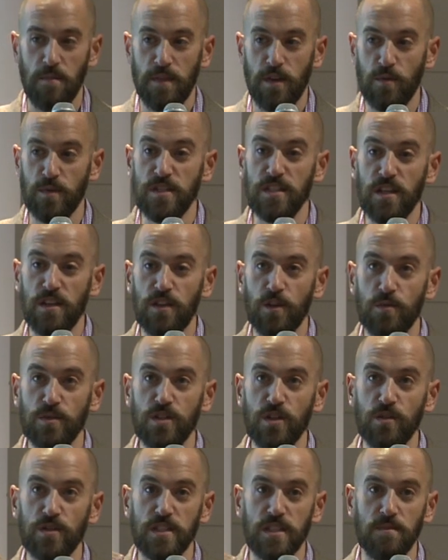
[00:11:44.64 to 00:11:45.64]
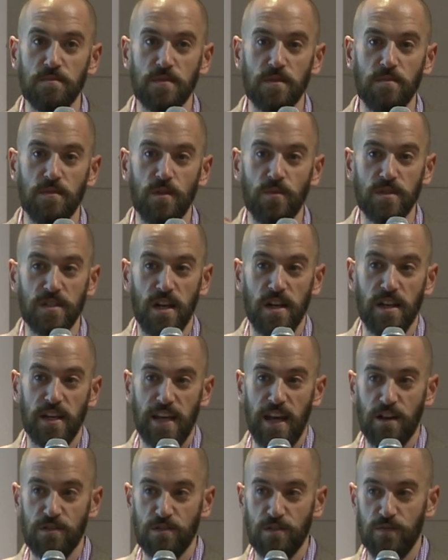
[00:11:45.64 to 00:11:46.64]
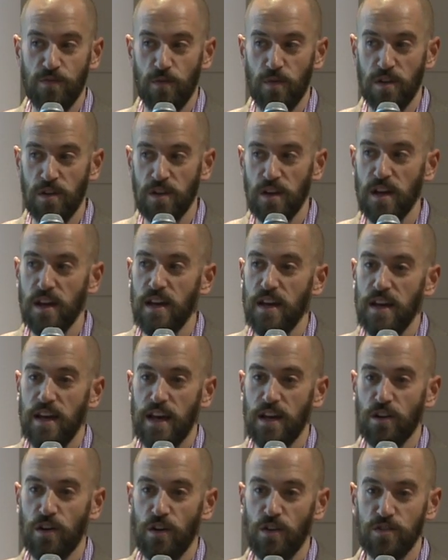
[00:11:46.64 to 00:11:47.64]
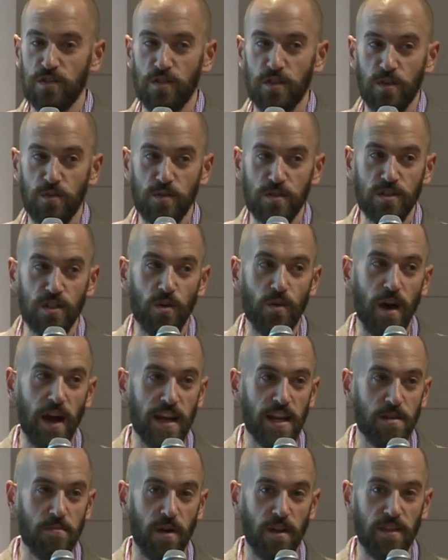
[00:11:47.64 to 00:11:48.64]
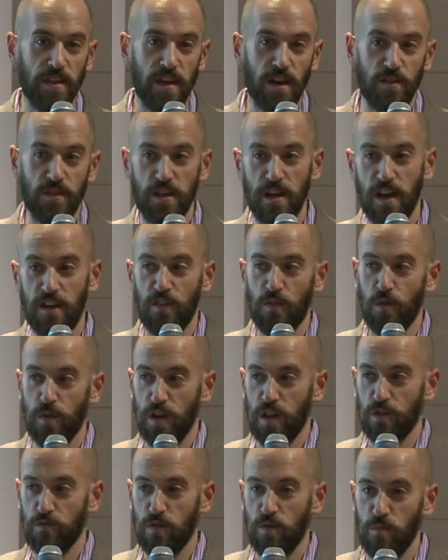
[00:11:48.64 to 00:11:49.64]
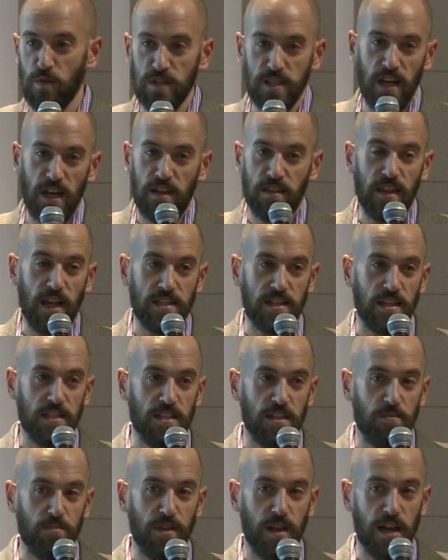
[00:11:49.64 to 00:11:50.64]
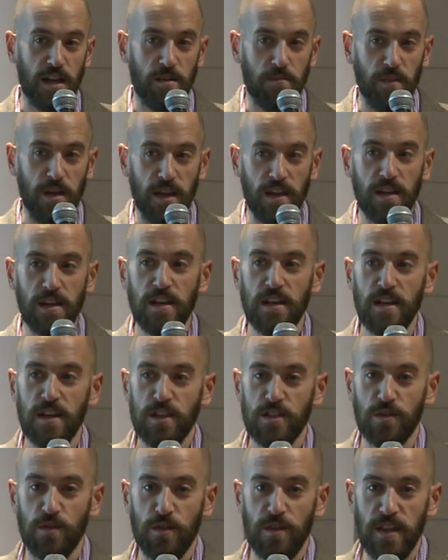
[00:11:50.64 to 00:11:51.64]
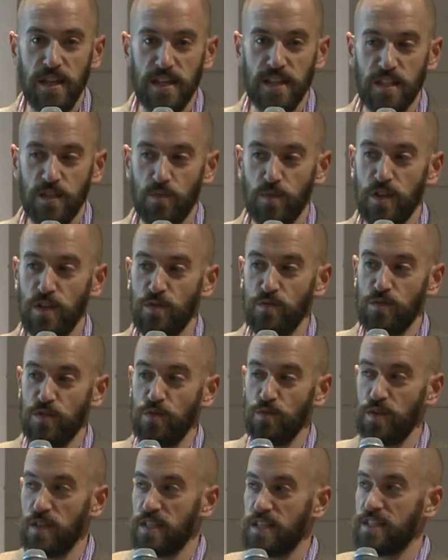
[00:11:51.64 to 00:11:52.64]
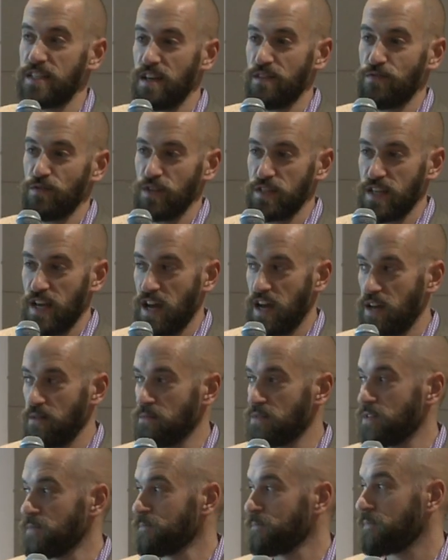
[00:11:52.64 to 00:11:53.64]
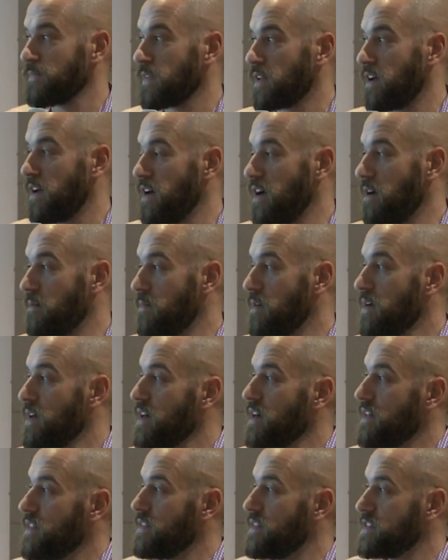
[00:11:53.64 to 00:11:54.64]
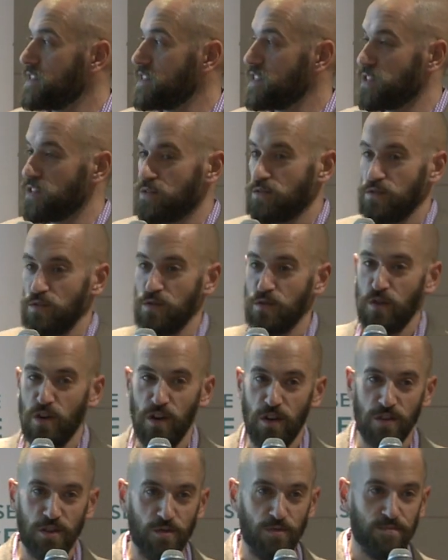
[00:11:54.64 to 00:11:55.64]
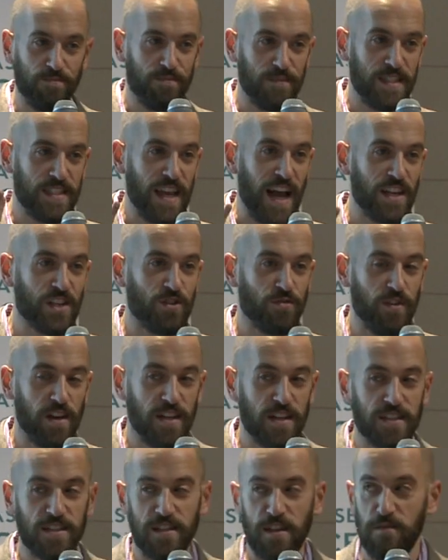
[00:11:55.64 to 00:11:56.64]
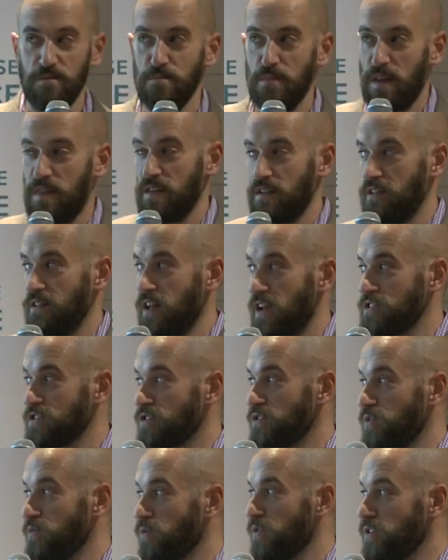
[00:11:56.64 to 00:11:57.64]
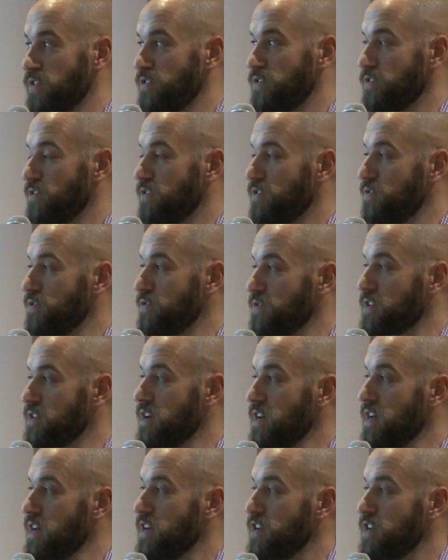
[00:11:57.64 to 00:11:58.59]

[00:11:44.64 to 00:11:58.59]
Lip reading: There was no symptom that was unaccounted for, and also there was no item on there that everyone in the room was like, that doesn't apply to me. So this, when you do this several times, this is, you saturate is the methodological word you used.